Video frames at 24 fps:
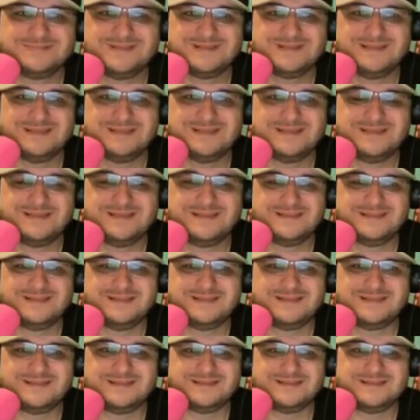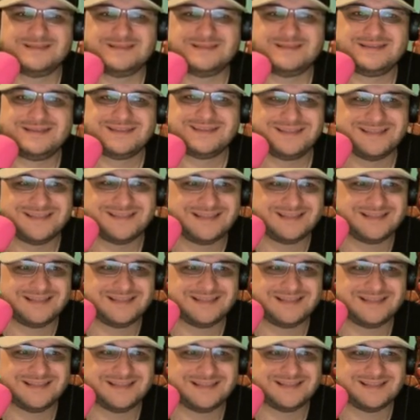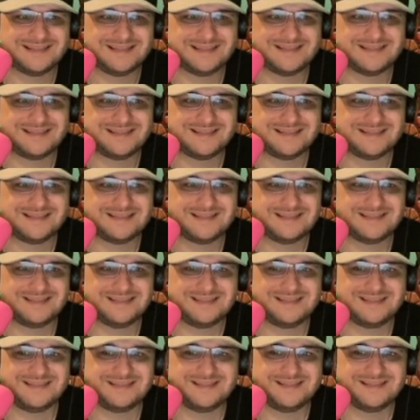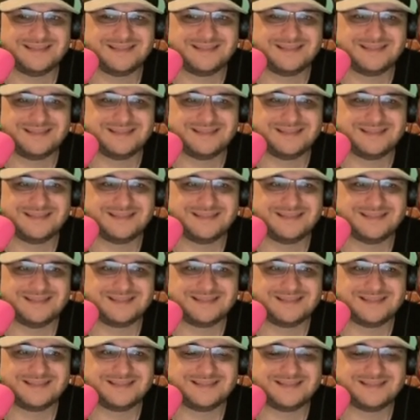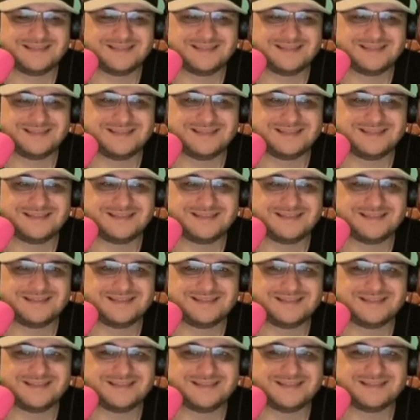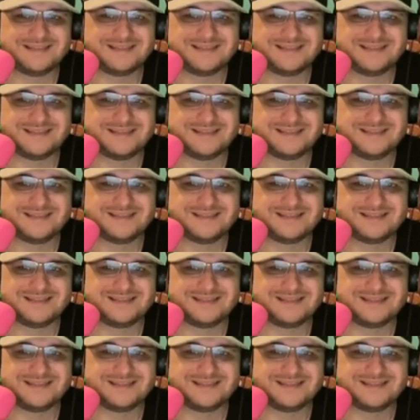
This person isn't speaking.